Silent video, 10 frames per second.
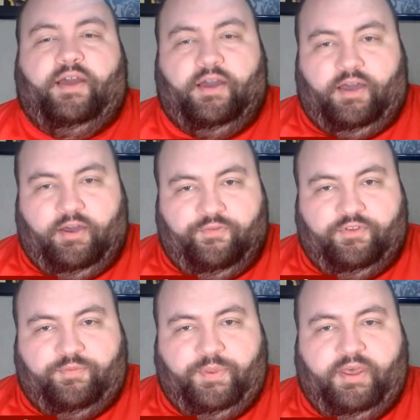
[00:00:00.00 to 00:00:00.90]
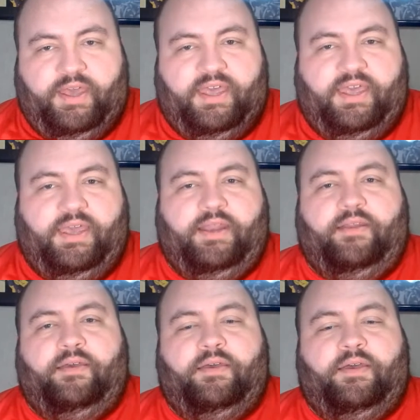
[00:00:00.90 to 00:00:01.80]
non conference play
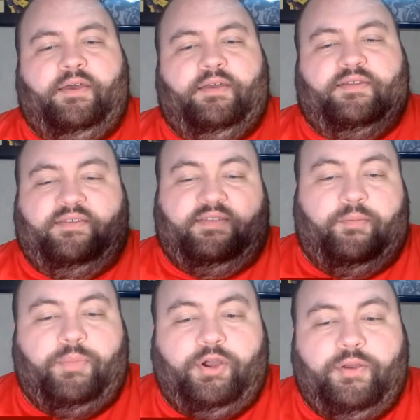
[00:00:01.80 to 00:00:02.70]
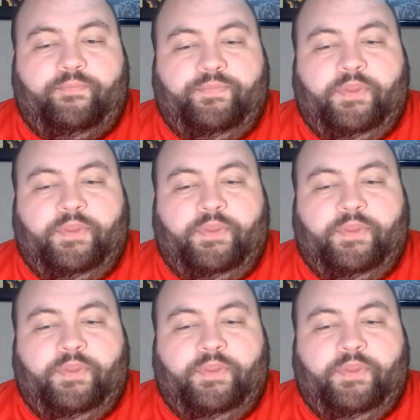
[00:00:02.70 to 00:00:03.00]
in December,